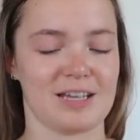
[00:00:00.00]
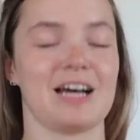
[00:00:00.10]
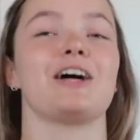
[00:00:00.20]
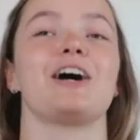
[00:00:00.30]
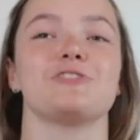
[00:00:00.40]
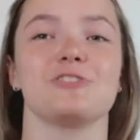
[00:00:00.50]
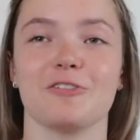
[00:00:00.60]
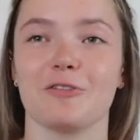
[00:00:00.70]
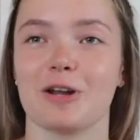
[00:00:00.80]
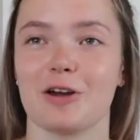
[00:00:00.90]
I do
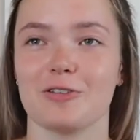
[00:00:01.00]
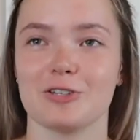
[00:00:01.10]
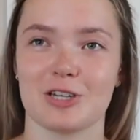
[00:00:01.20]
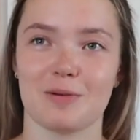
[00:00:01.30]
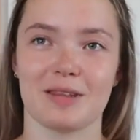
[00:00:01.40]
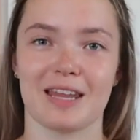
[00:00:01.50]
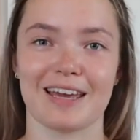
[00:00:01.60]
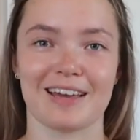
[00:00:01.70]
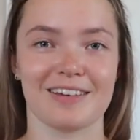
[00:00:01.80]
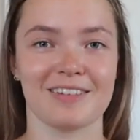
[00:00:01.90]
love it when I go to the gym and
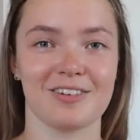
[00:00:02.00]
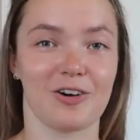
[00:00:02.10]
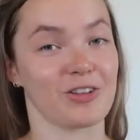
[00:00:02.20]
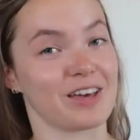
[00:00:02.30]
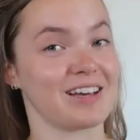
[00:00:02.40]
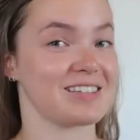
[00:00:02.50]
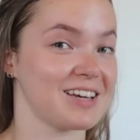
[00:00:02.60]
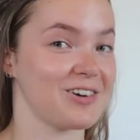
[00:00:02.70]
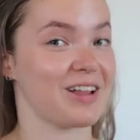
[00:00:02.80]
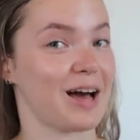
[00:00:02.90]
like all the girls are
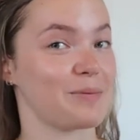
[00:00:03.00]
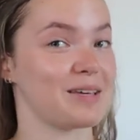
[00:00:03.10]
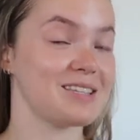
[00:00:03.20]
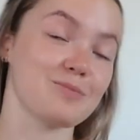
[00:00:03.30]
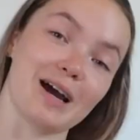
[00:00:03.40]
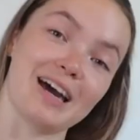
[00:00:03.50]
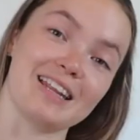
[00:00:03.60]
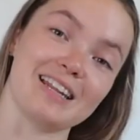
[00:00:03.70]
like all happy and smiling,